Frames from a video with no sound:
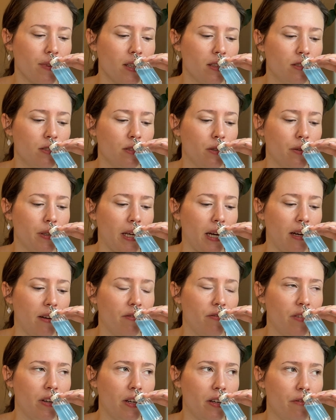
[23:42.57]
So yeah,
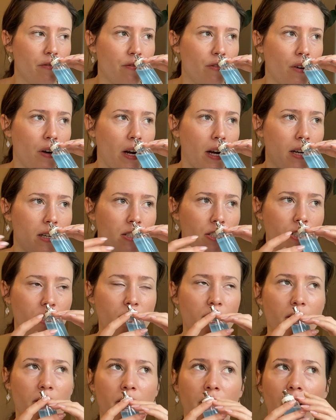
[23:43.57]
very
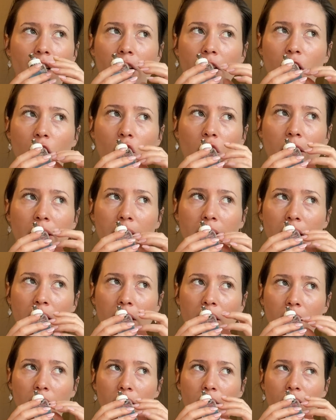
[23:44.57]
fresh, very
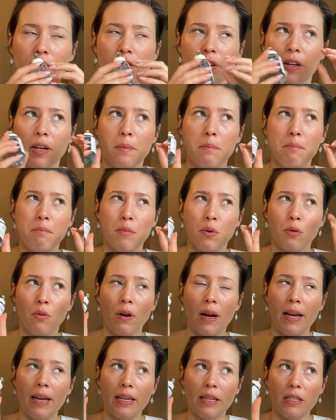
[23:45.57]
clean, very
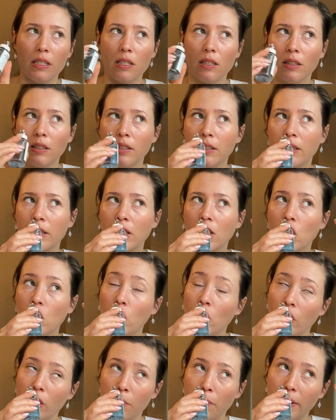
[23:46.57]
bright.
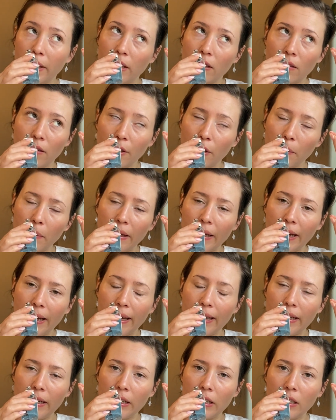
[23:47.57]
Could be a little bit
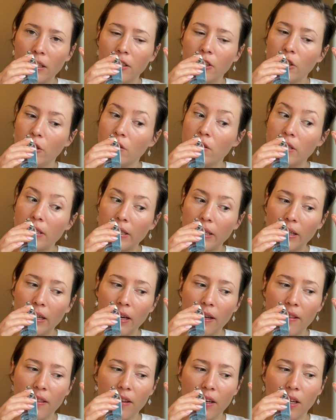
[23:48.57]
headache inducing,
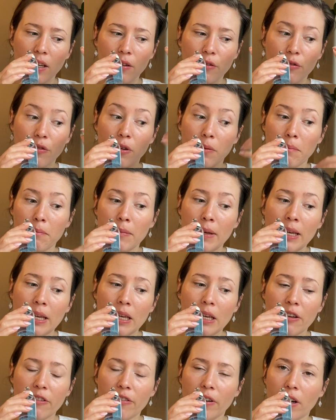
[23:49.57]
I think, for
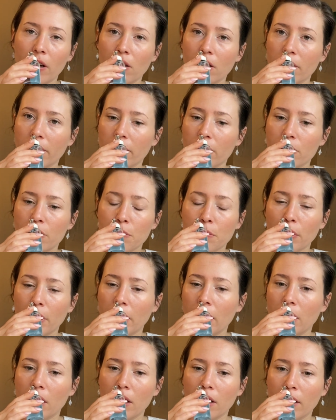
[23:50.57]
me if I
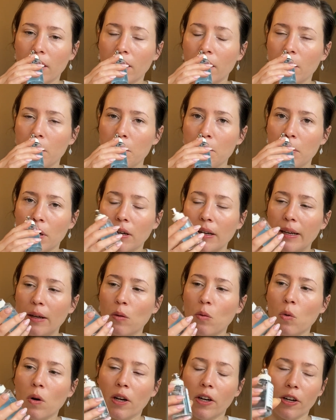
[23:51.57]
oversprayed, but like
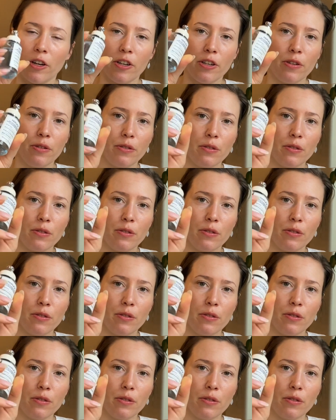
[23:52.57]
1 or 2